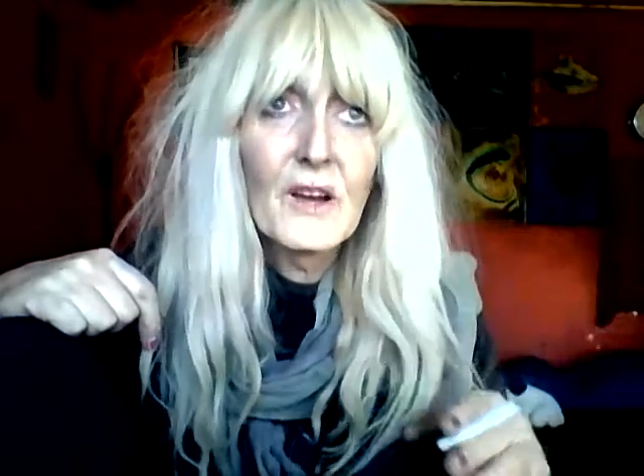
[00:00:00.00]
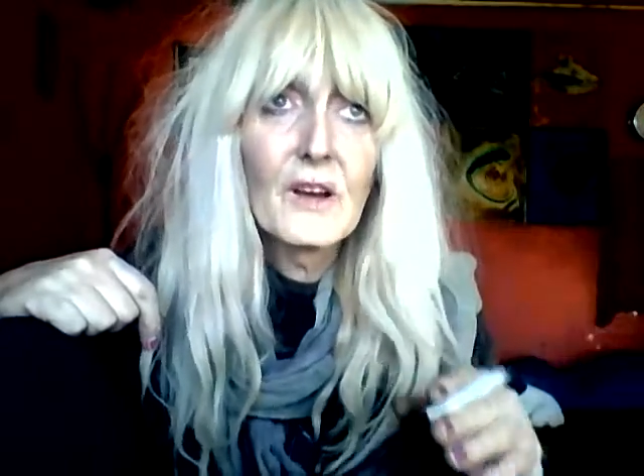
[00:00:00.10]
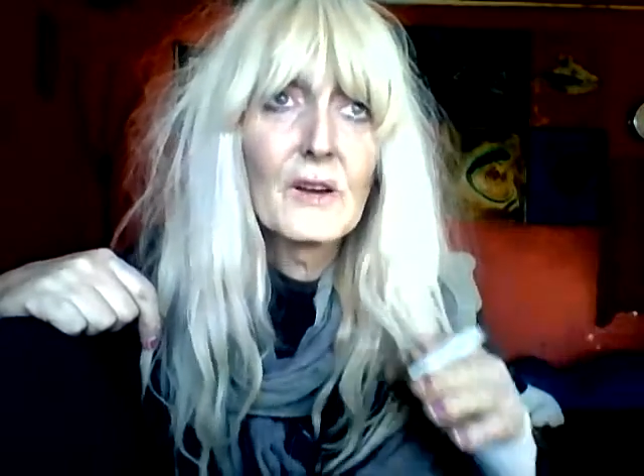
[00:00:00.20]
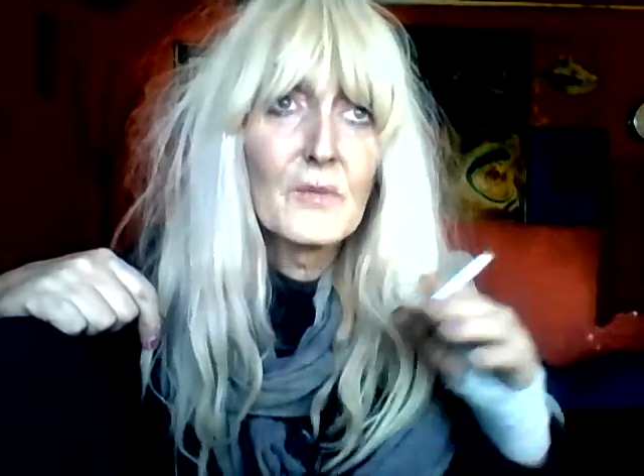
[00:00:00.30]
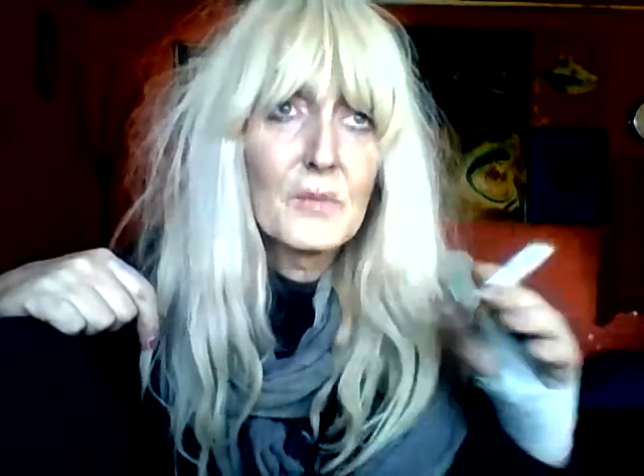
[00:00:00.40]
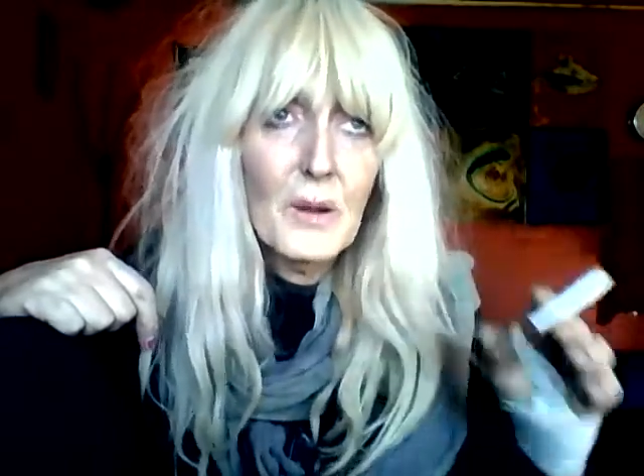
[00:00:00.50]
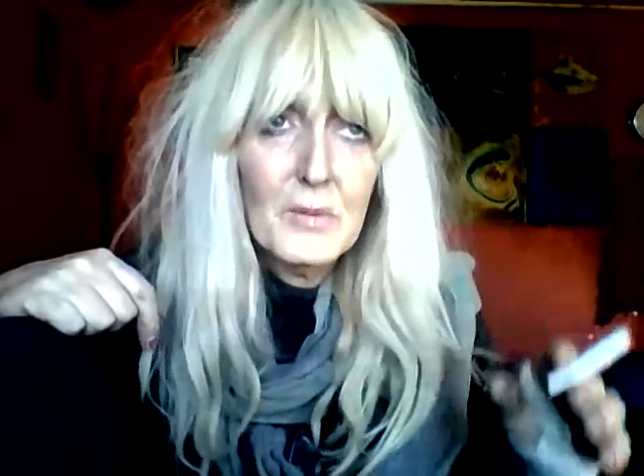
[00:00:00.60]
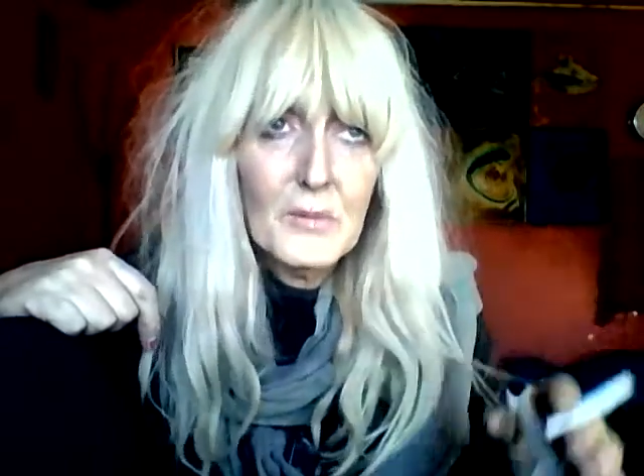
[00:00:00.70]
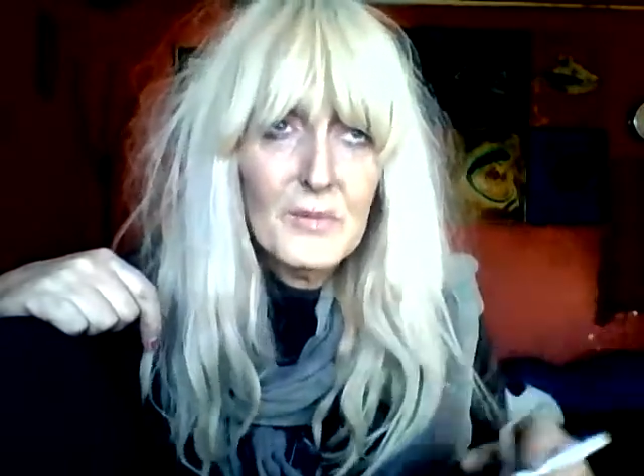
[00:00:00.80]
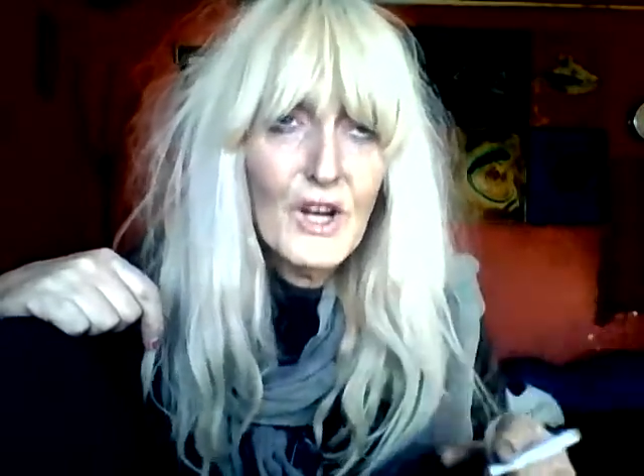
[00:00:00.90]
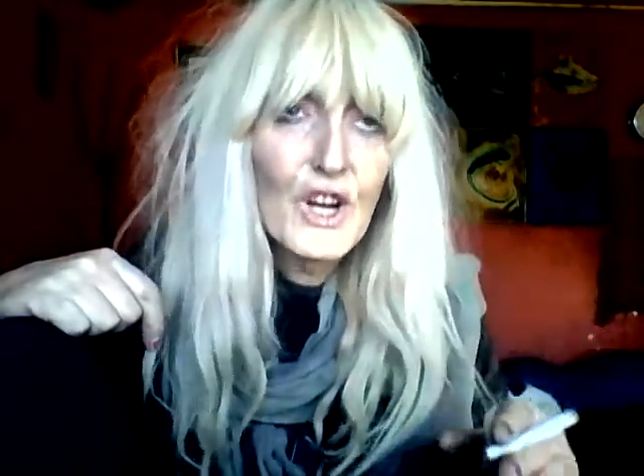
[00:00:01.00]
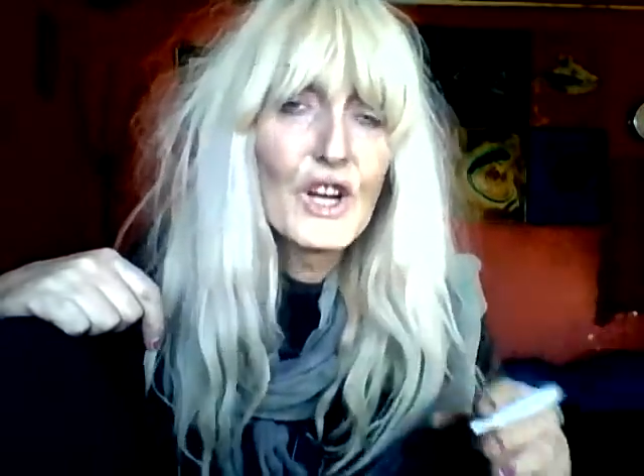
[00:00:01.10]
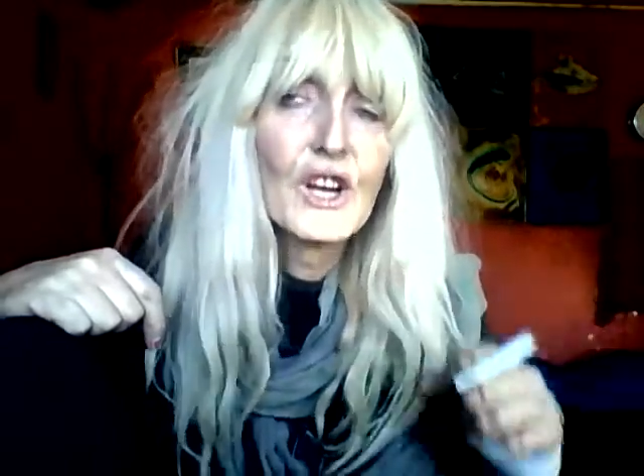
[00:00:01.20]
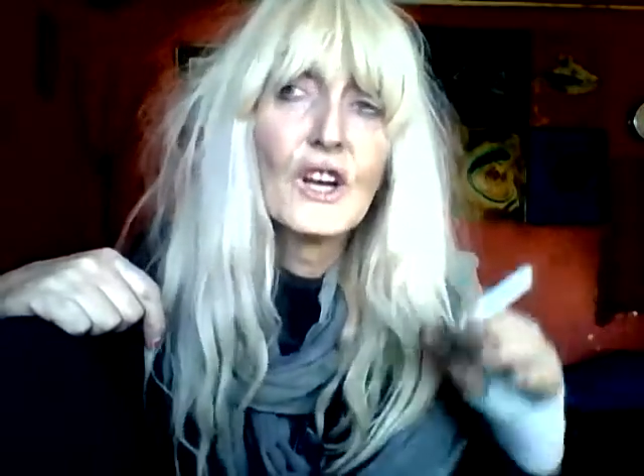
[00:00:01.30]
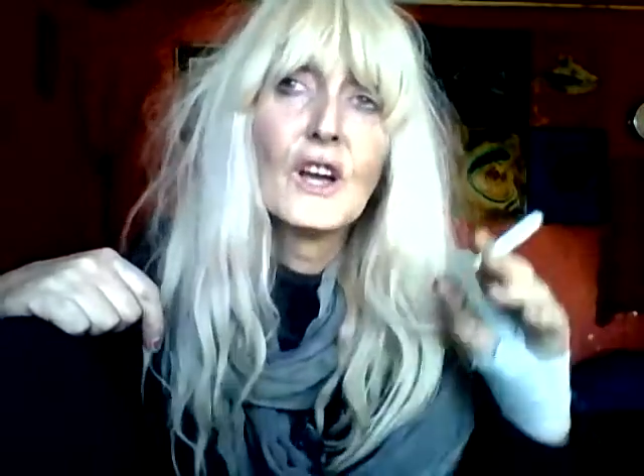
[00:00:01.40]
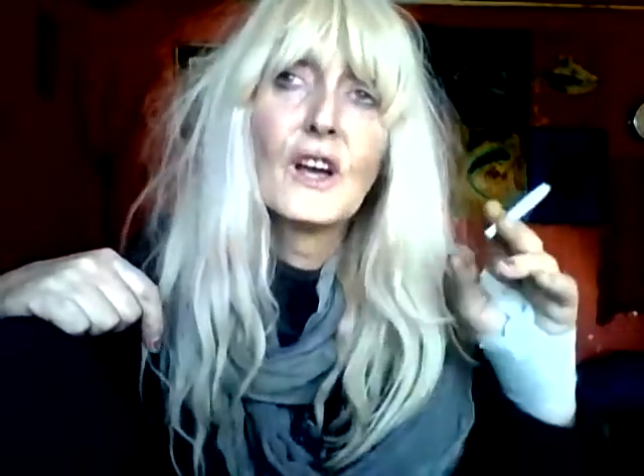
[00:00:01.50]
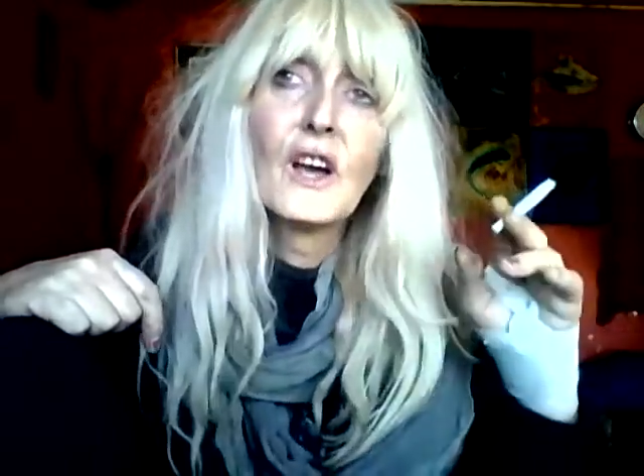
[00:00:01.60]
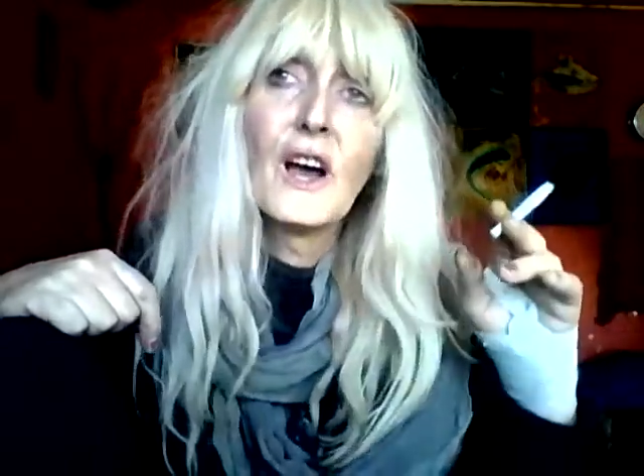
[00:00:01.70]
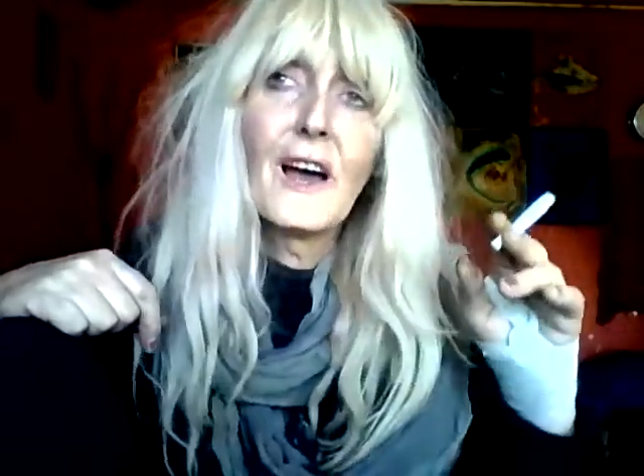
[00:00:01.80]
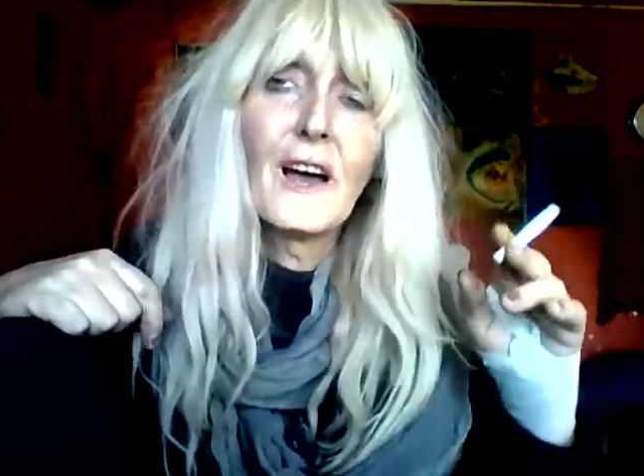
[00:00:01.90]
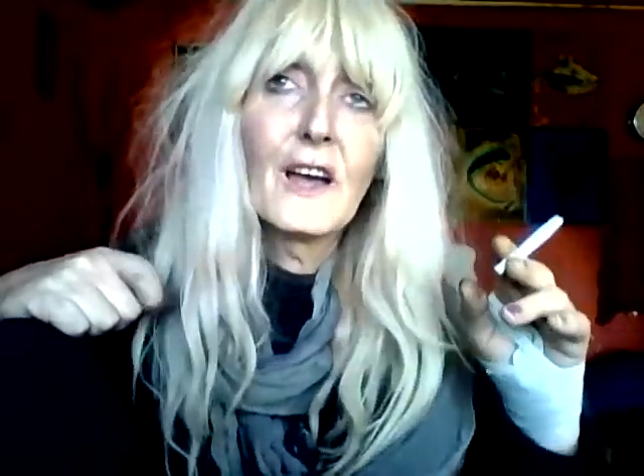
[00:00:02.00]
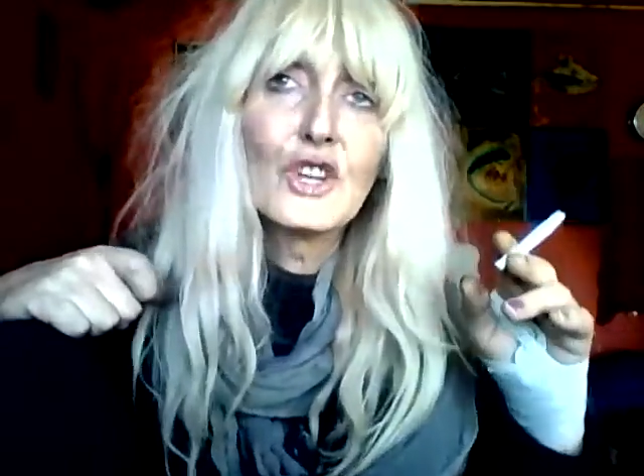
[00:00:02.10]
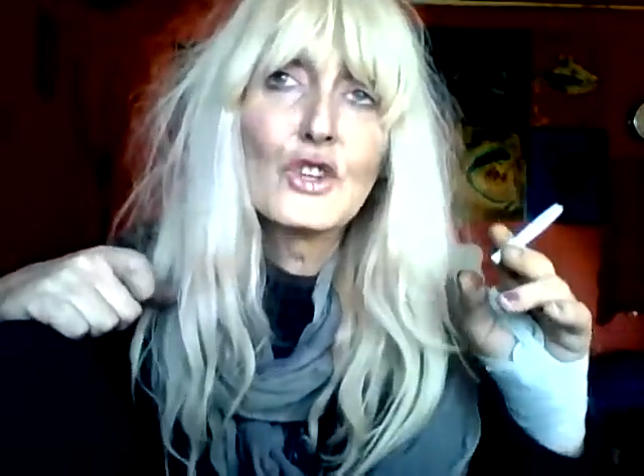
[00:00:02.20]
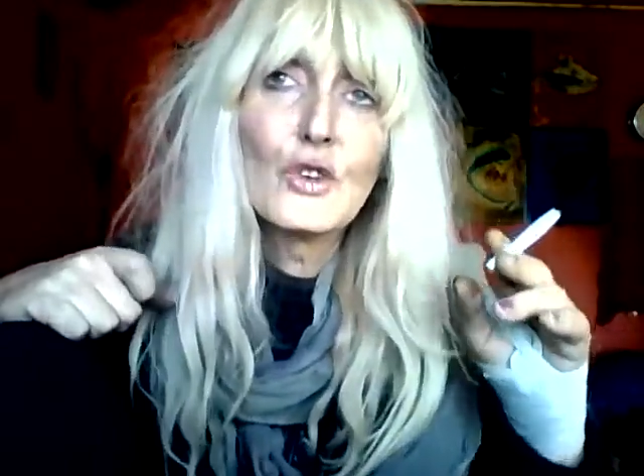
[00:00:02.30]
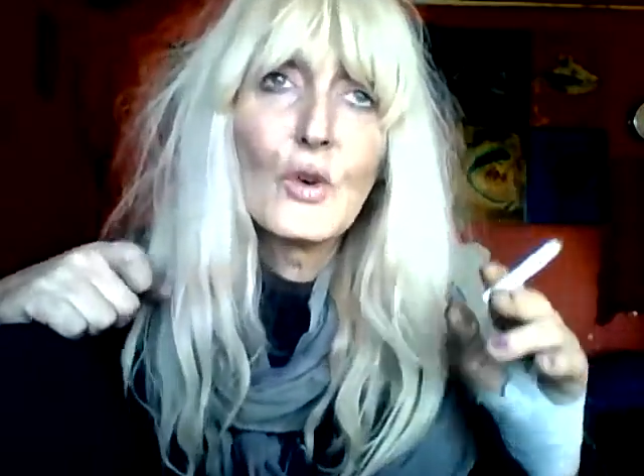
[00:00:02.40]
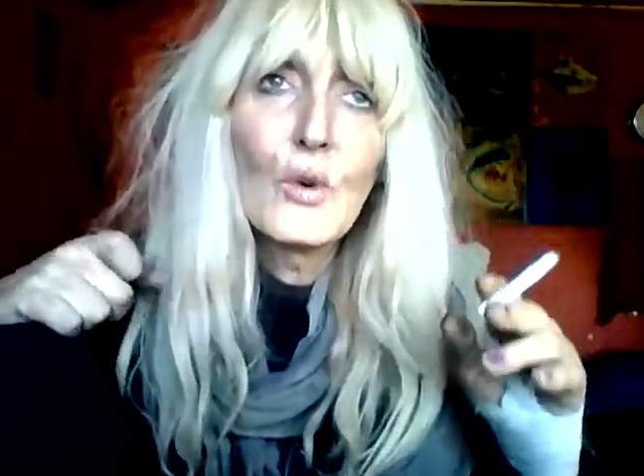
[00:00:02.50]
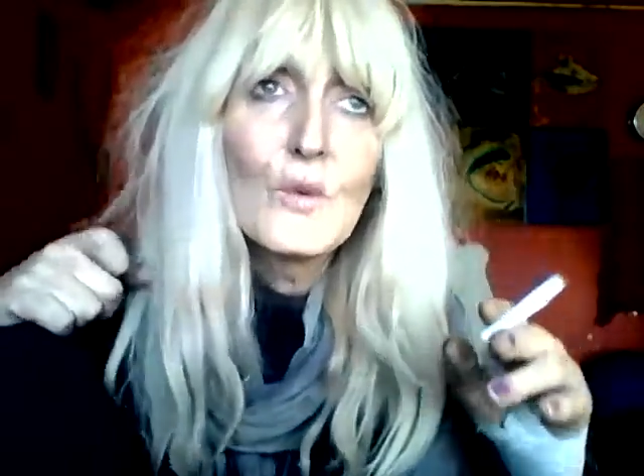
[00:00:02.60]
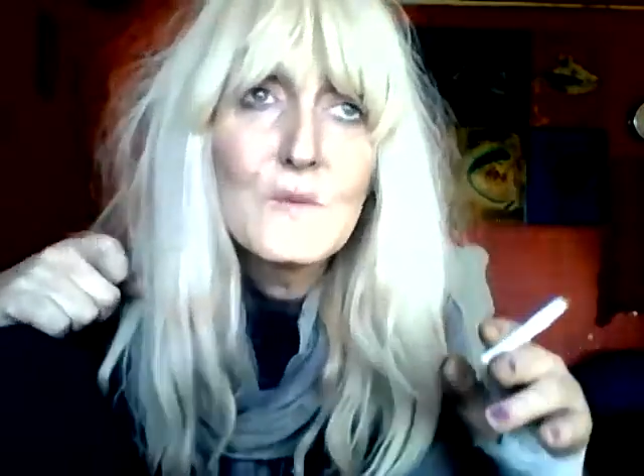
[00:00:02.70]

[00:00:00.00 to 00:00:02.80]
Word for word: blah blah blah, and also